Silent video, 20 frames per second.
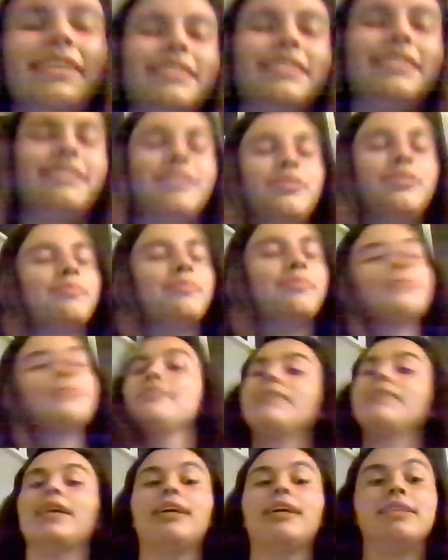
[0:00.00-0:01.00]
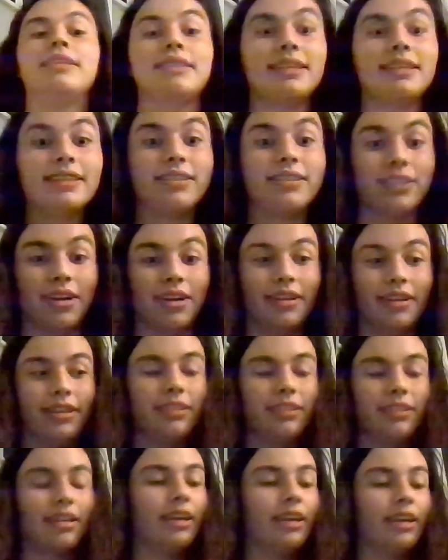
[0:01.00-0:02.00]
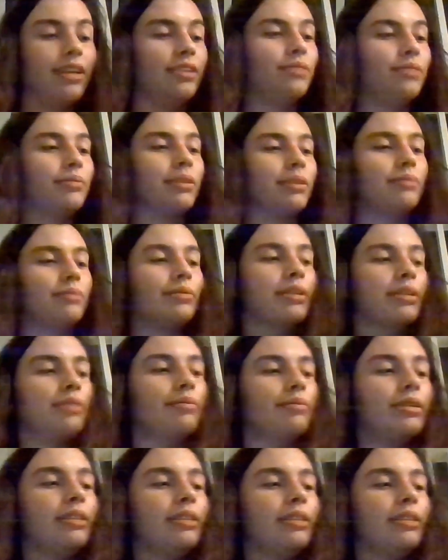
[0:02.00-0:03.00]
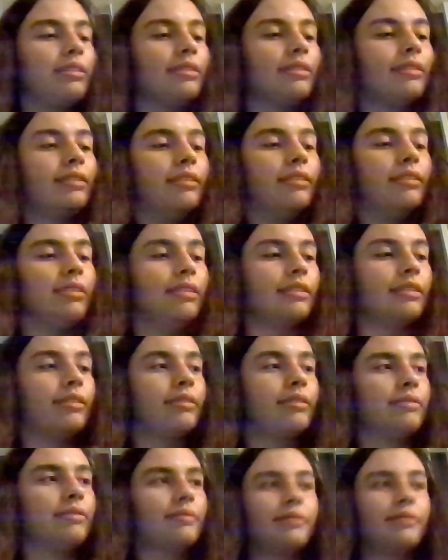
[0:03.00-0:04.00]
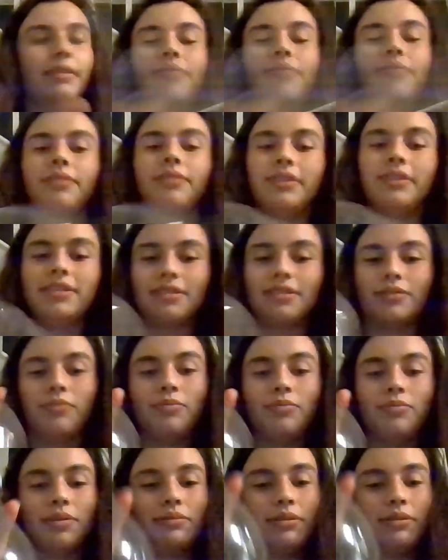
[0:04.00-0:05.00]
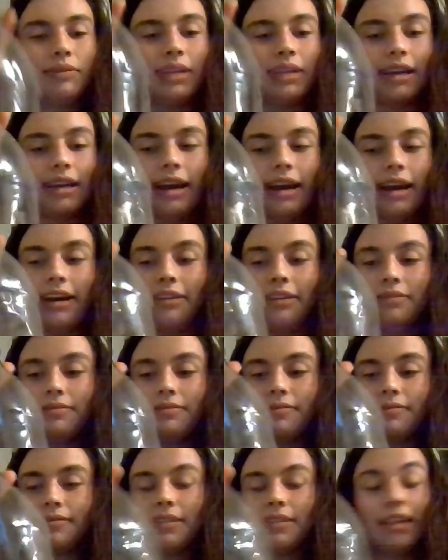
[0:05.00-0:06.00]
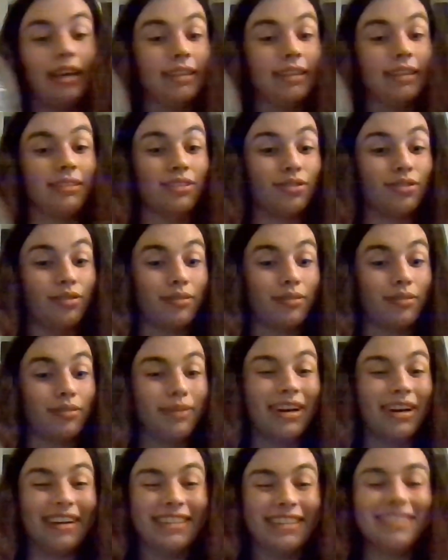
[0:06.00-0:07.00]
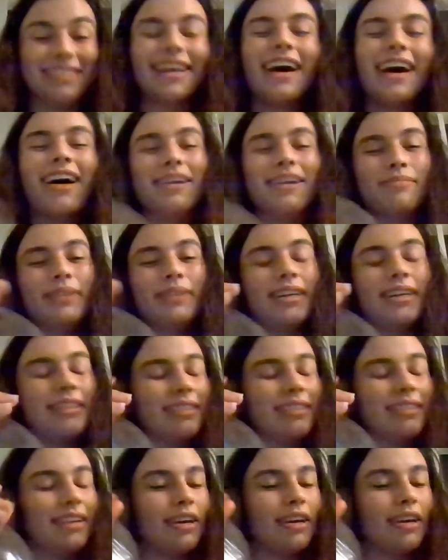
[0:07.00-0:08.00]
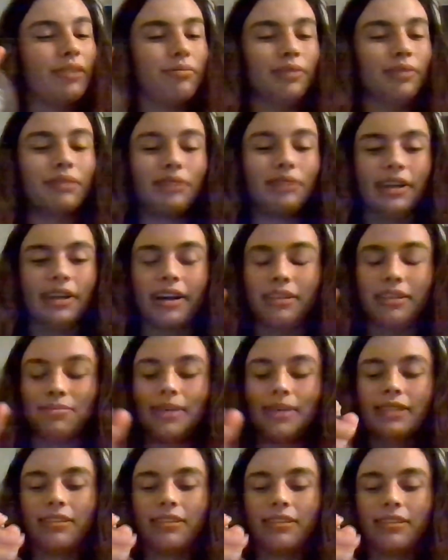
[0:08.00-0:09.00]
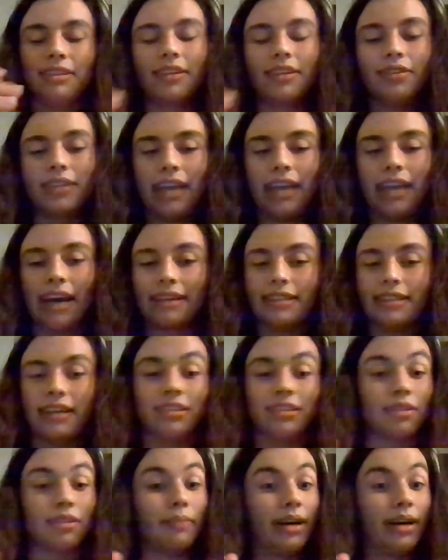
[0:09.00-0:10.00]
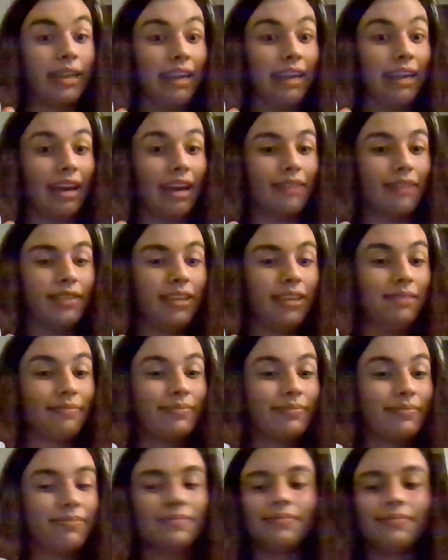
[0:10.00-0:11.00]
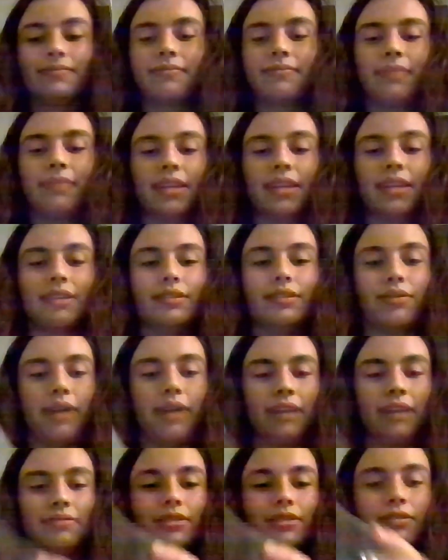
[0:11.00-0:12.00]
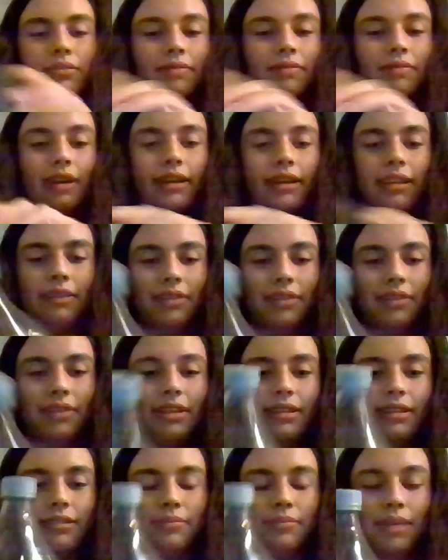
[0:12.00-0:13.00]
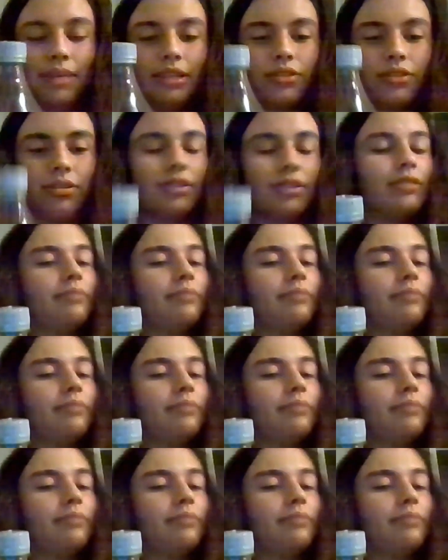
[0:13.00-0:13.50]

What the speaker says: So to get started, you want to work with, of course, what we would have as the soda bottle, but what we are is basically going to act as our body cavity. So after you've gotten everything to make sure it's